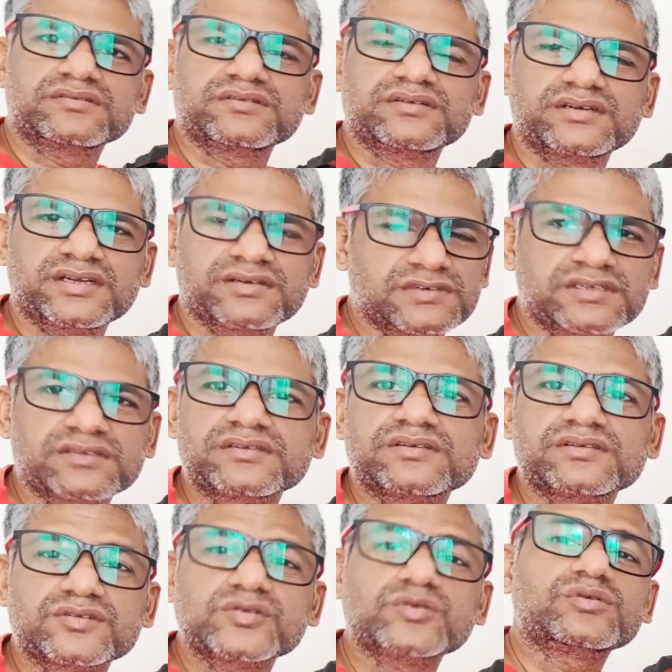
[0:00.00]
driver's
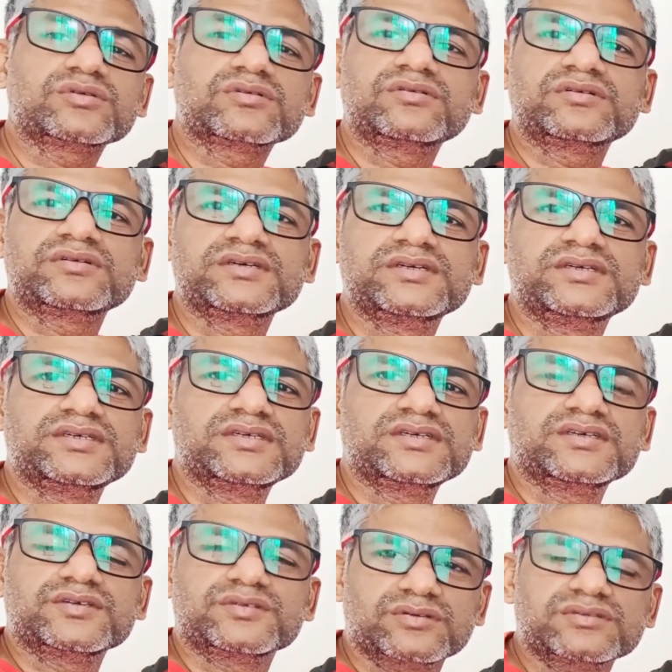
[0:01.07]
source code.
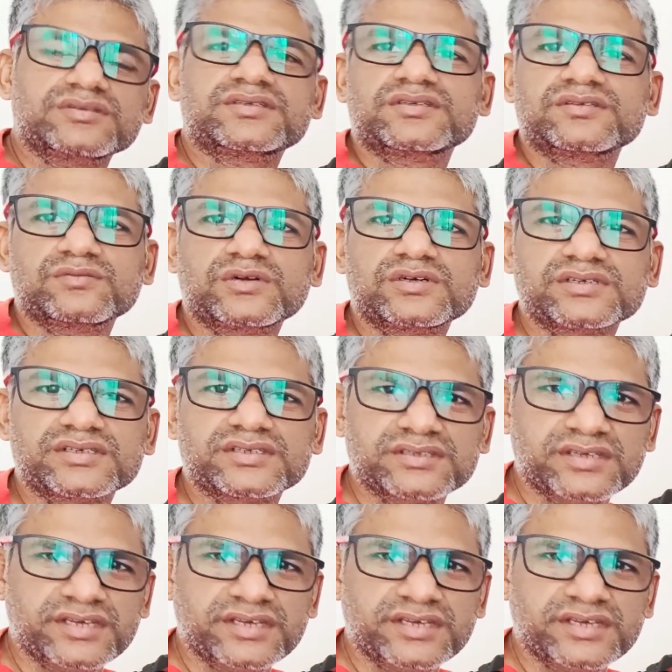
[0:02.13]
So this is what it is.